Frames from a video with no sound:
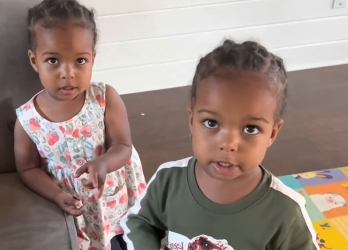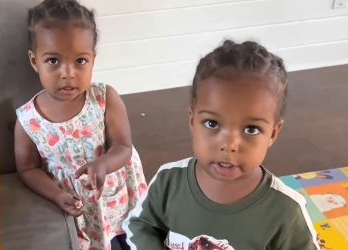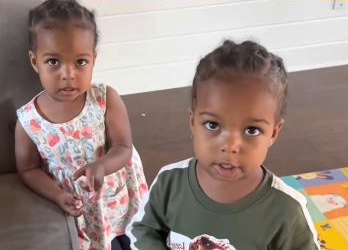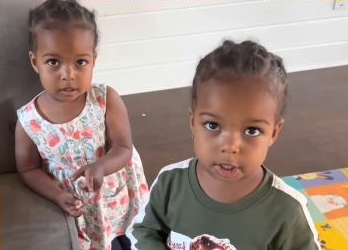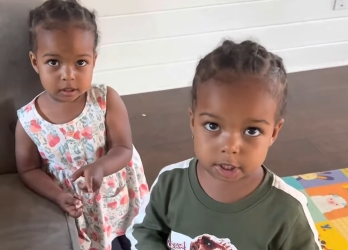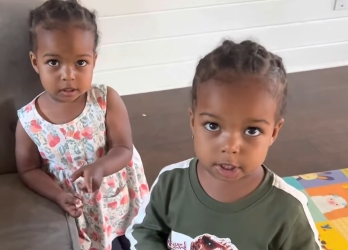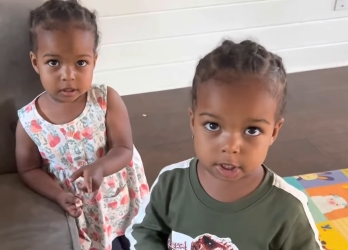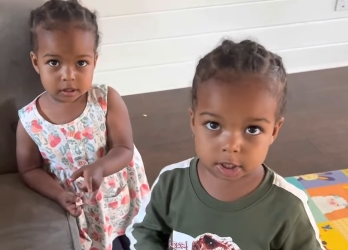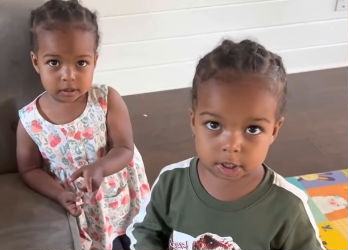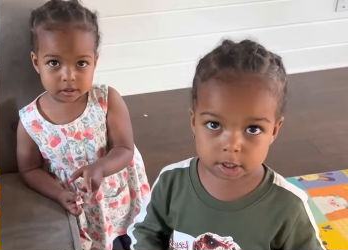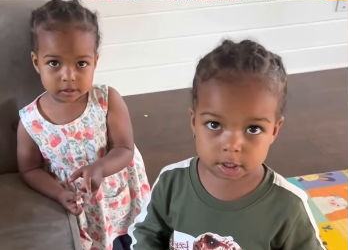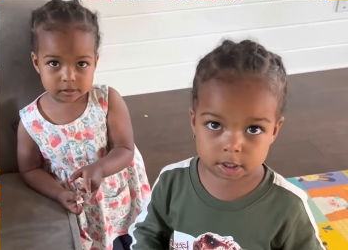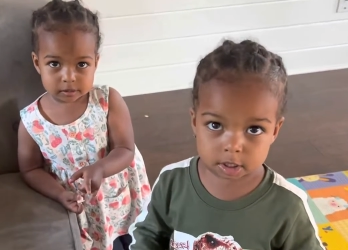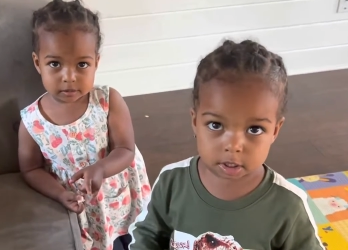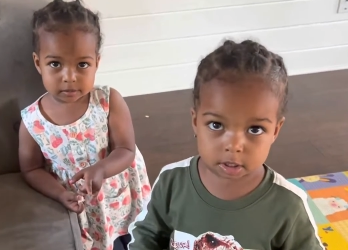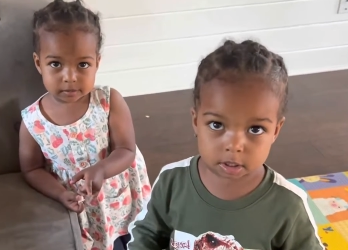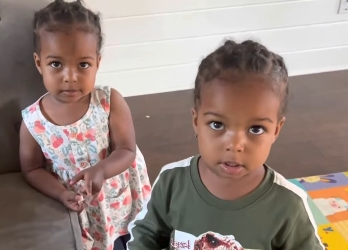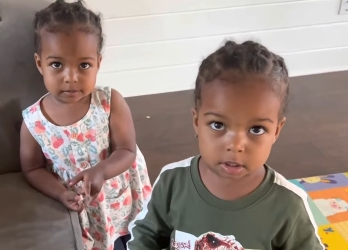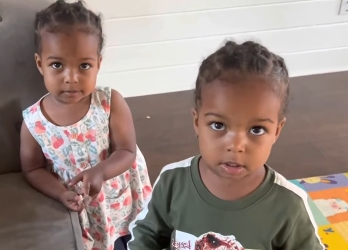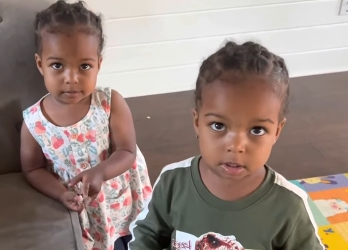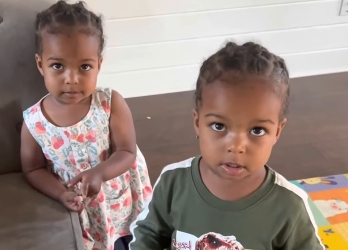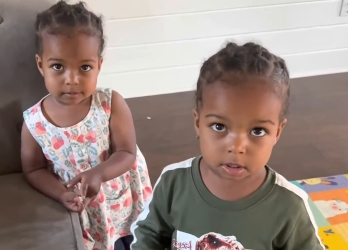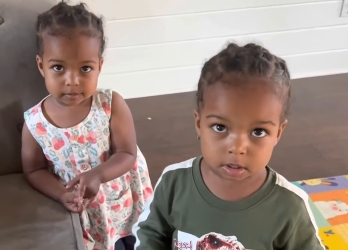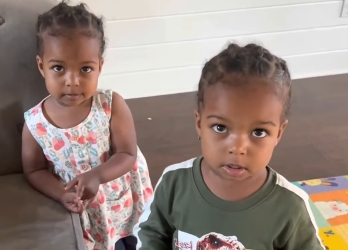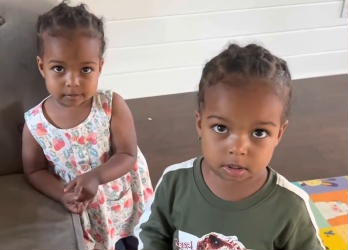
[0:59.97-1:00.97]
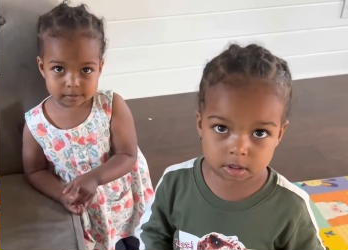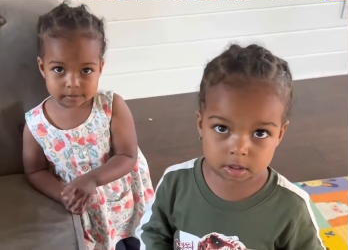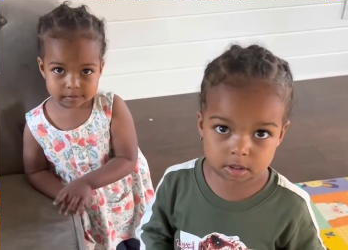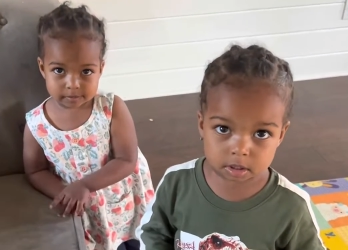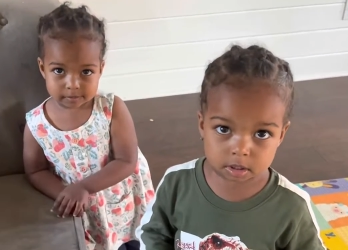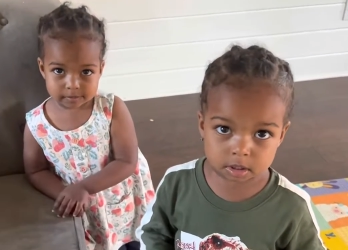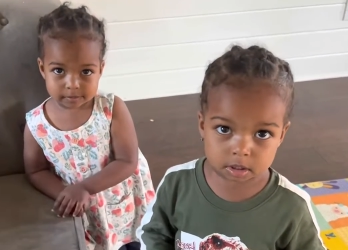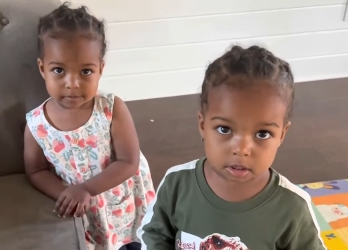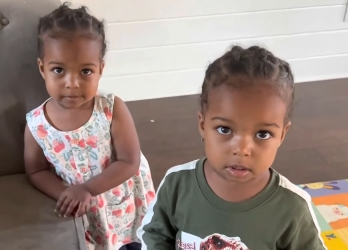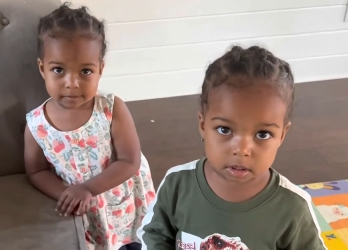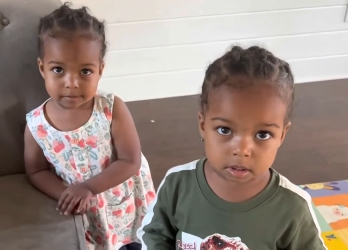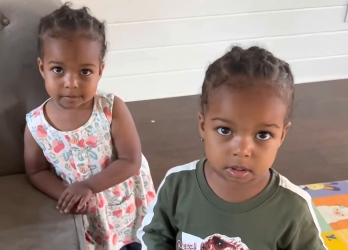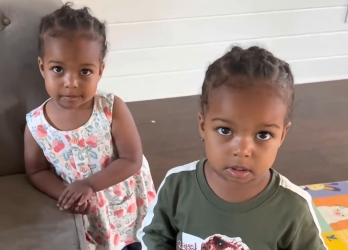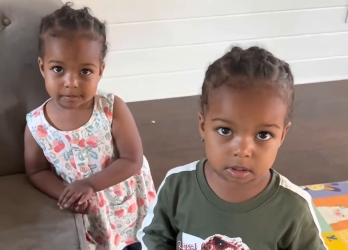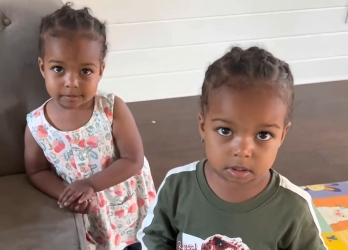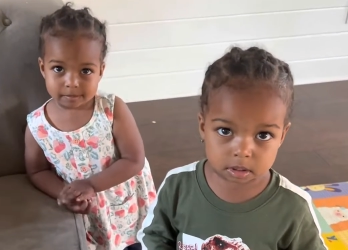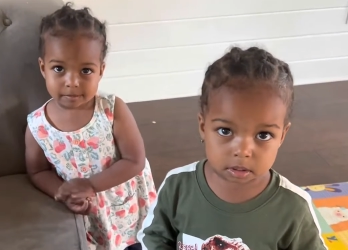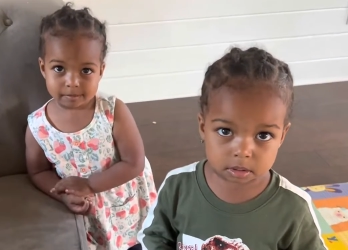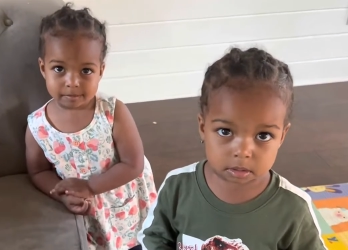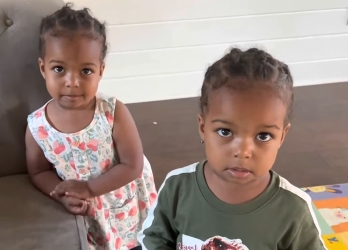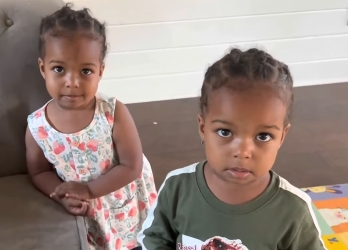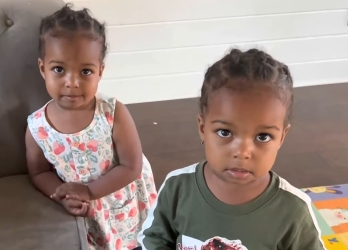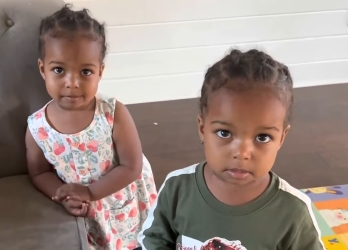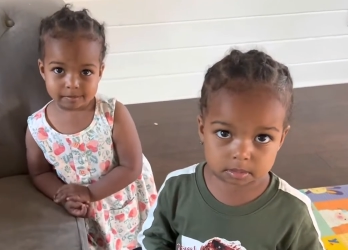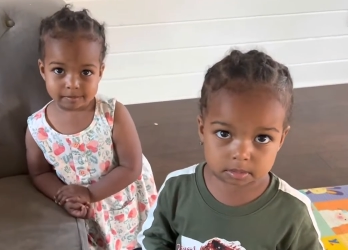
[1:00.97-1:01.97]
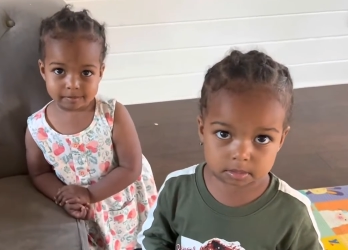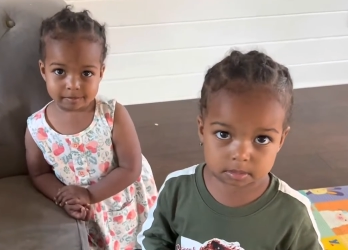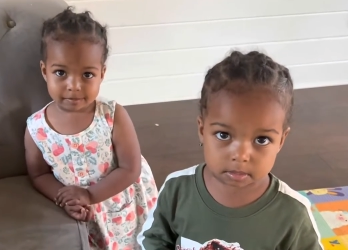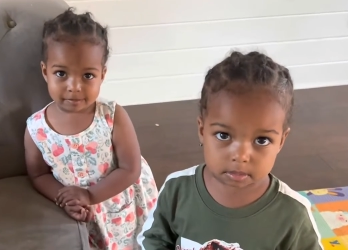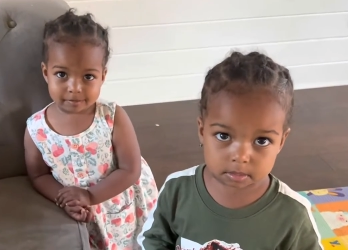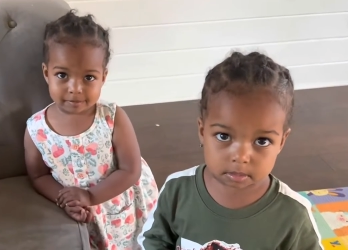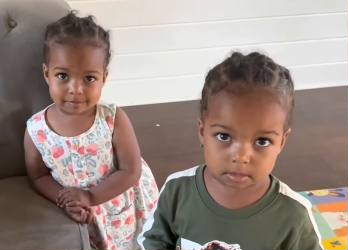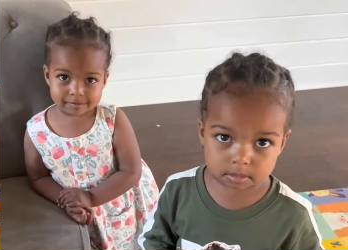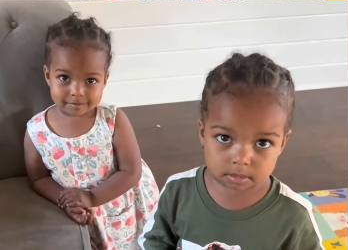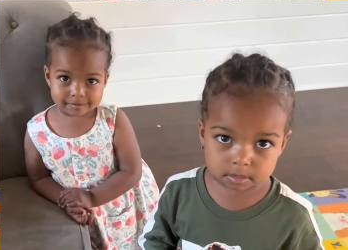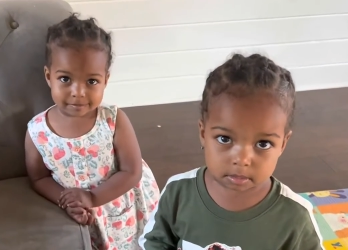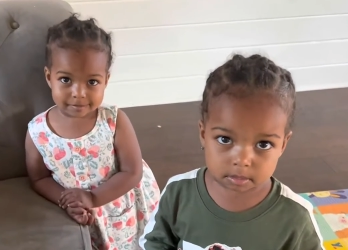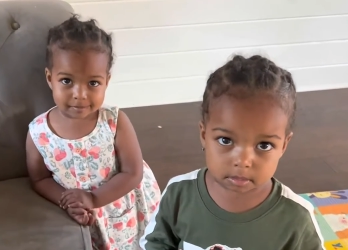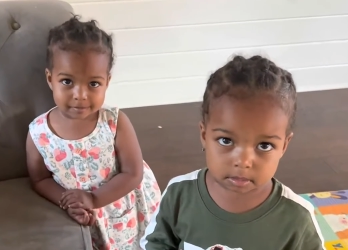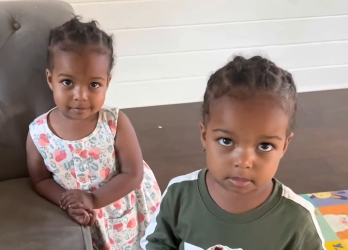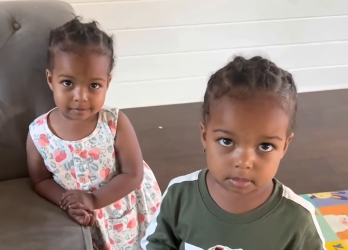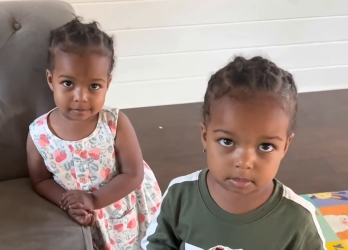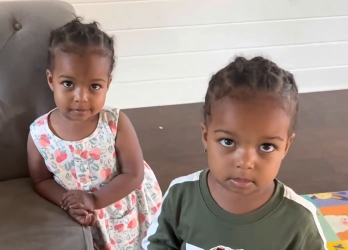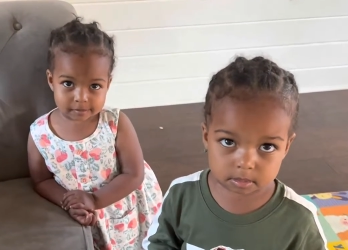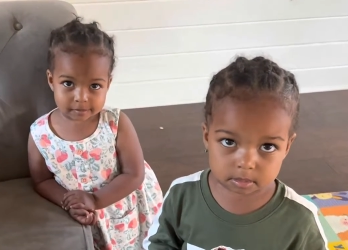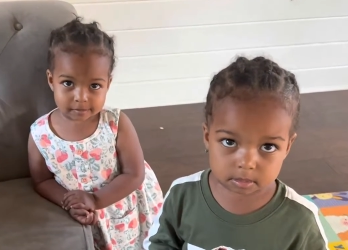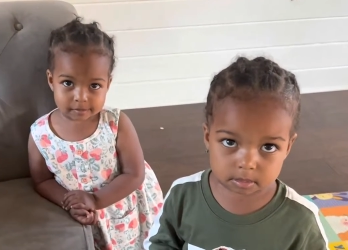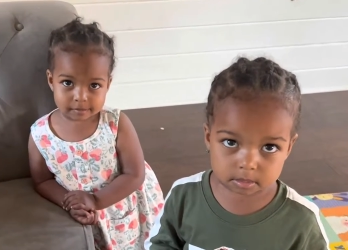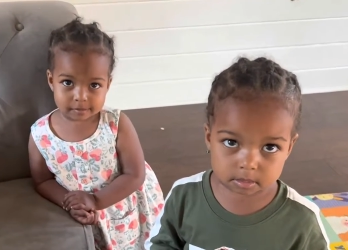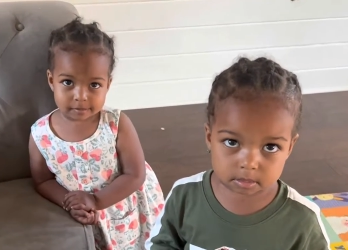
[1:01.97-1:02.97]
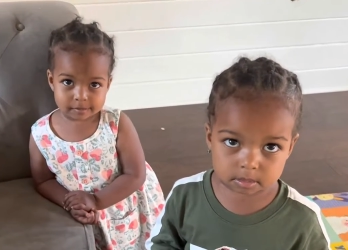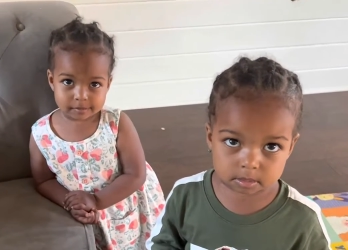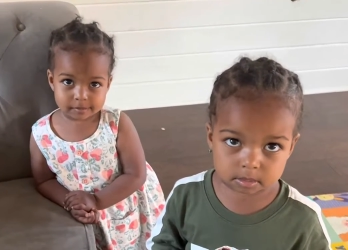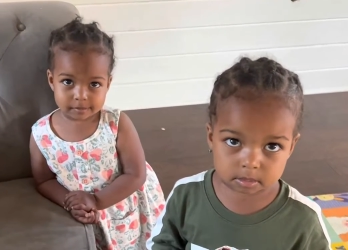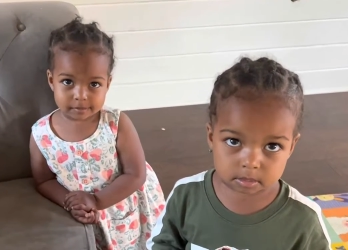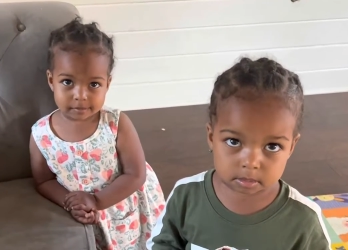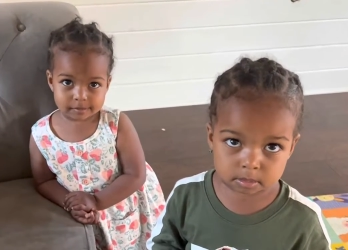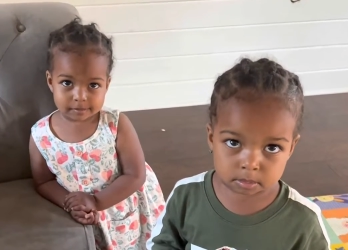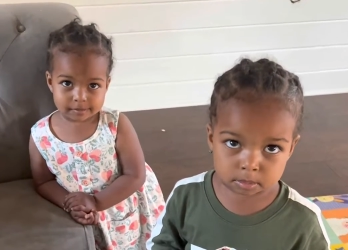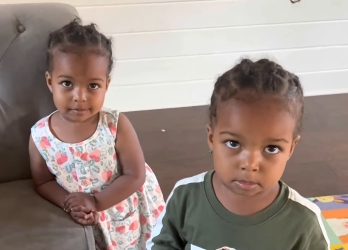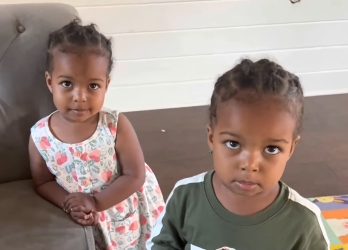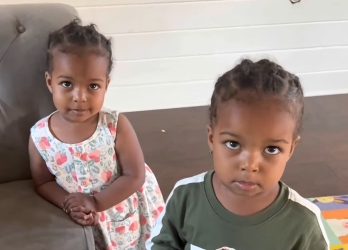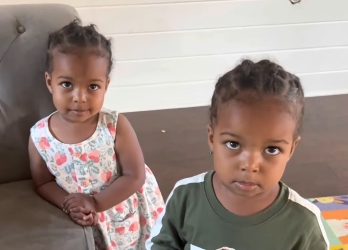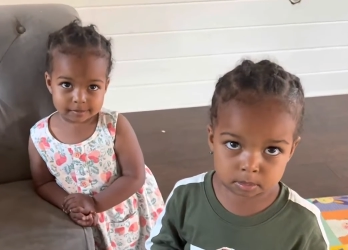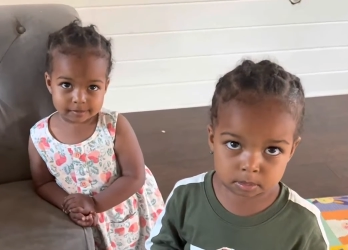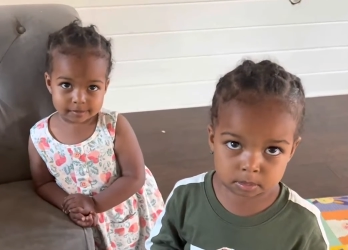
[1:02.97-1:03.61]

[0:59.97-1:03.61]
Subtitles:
Nobody speaks.